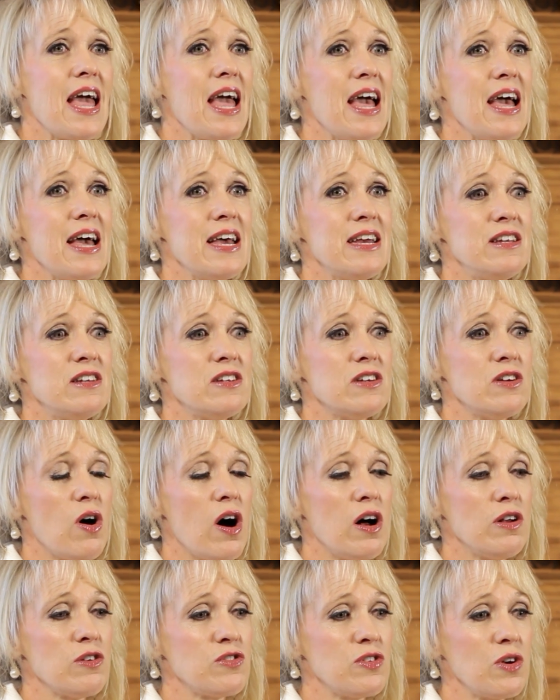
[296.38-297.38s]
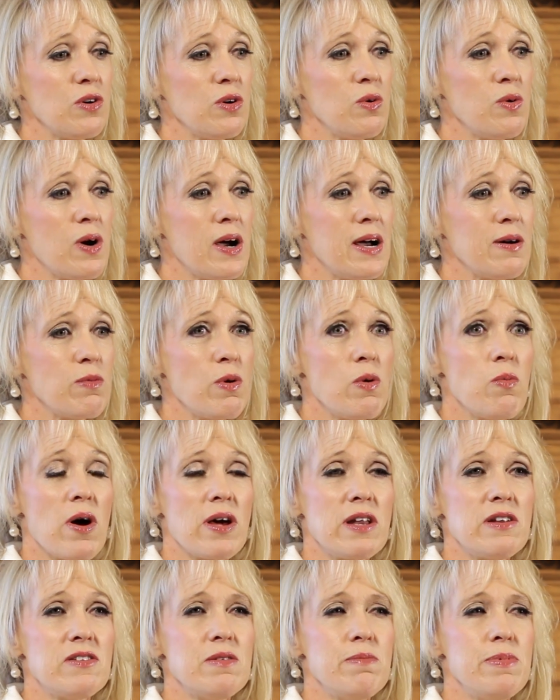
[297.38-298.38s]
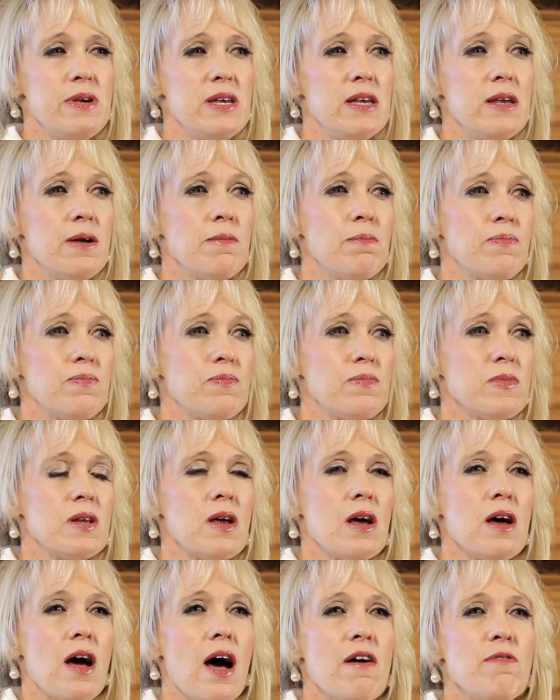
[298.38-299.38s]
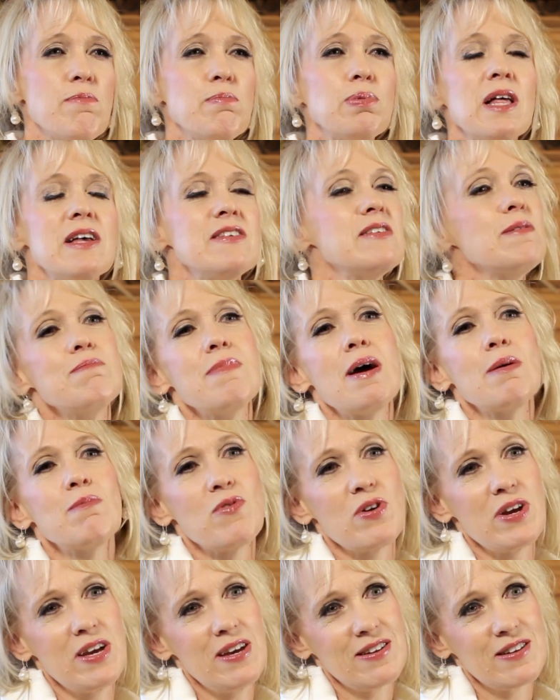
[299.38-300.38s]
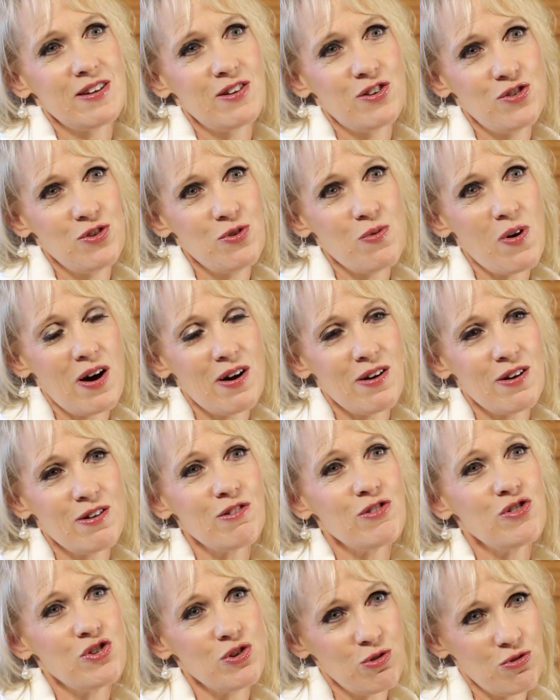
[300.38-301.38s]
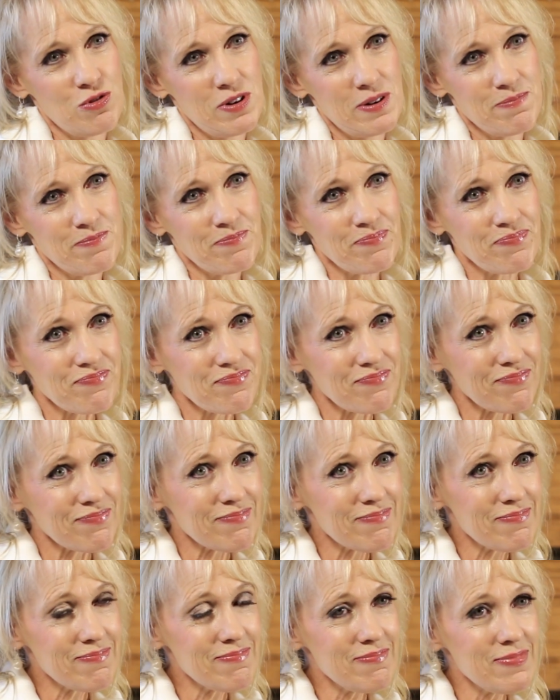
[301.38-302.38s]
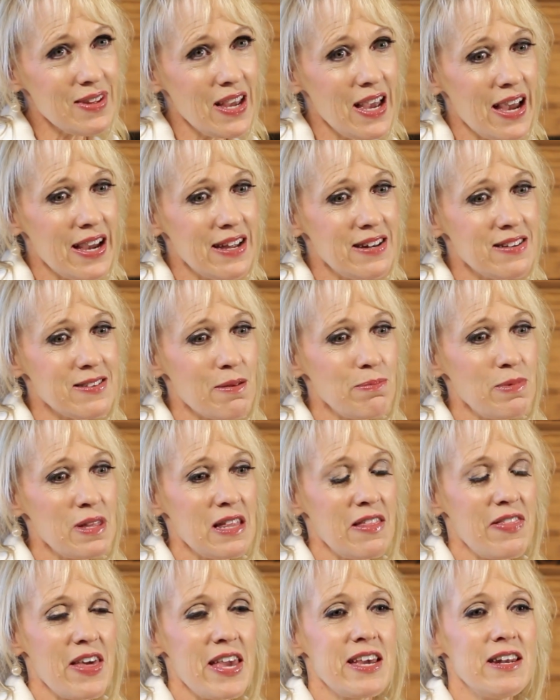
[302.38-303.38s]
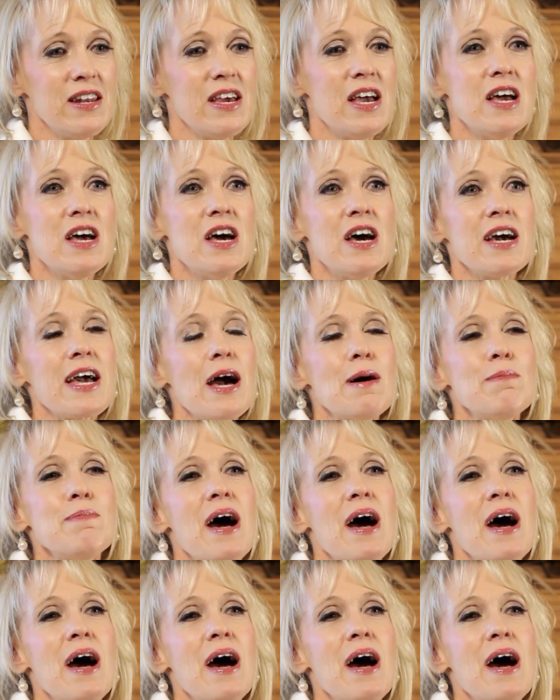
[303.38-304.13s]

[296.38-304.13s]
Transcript: And also we want it to be a pleasant memory to our children, and something that they can come